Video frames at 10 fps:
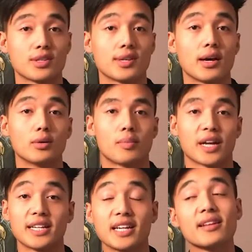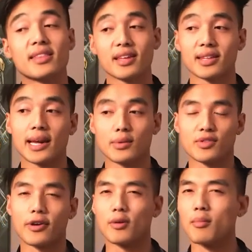this out, but I didn't think that it
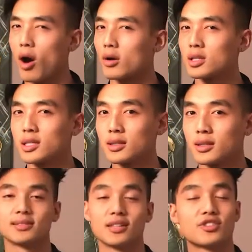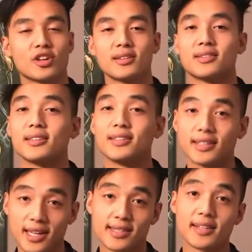was very modelly. Then Sean said,
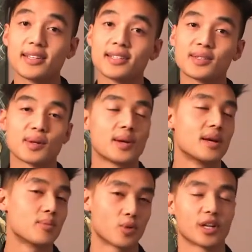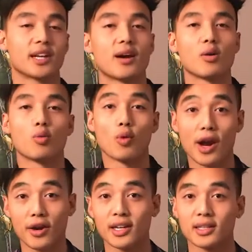yes it is, bring it out,
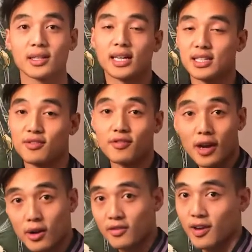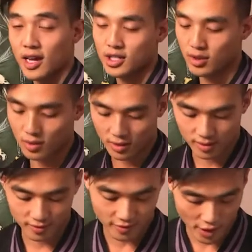wear it. It's very
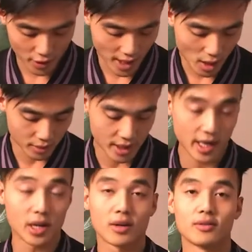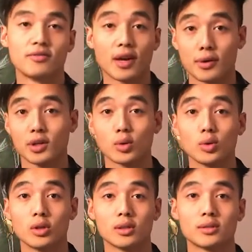fashionable, very out there, very
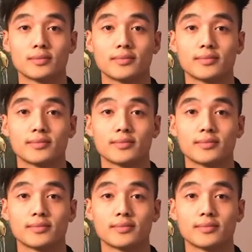cool.